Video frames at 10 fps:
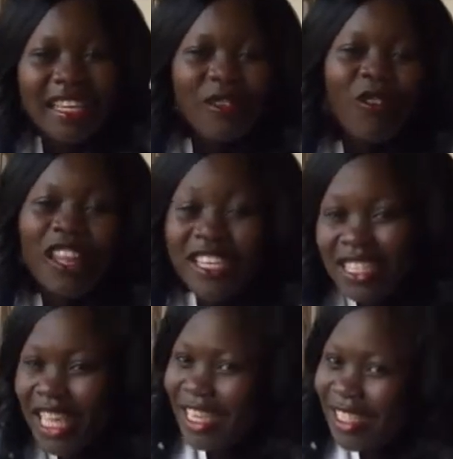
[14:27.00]
Yes, for a
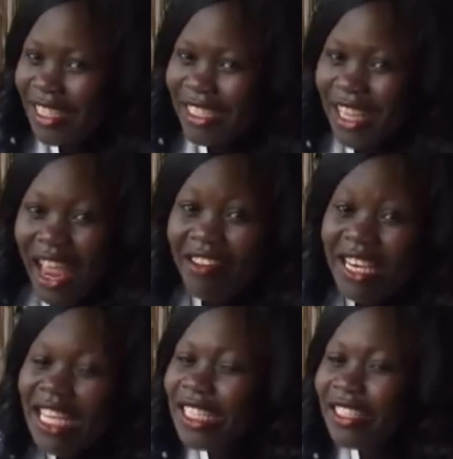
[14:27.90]
start. I
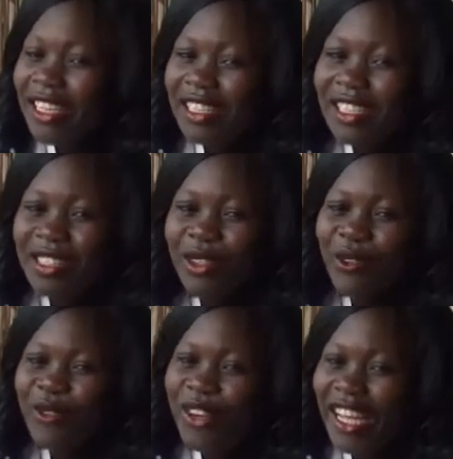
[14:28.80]
really enjoyed it
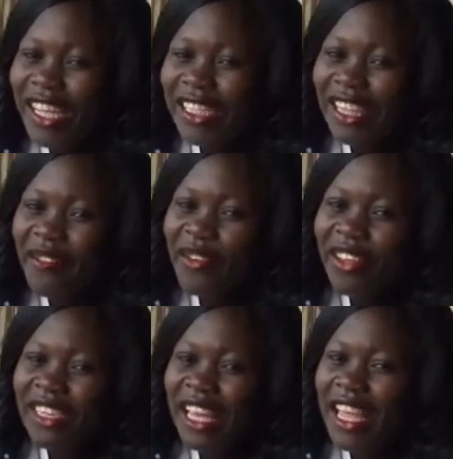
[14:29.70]
so much. I
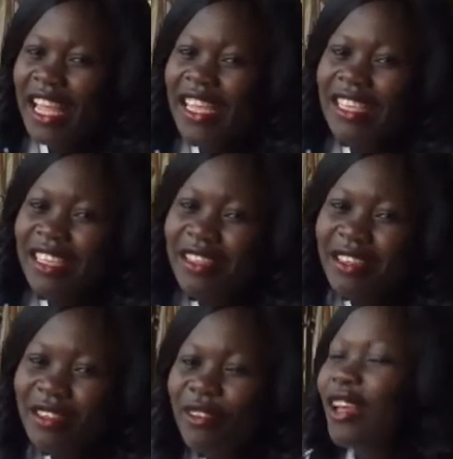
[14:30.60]
felt like eating
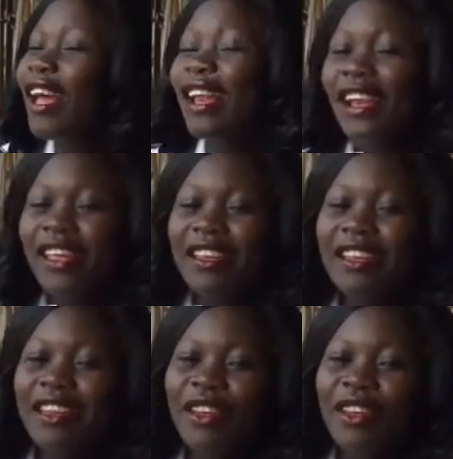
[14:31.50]
it like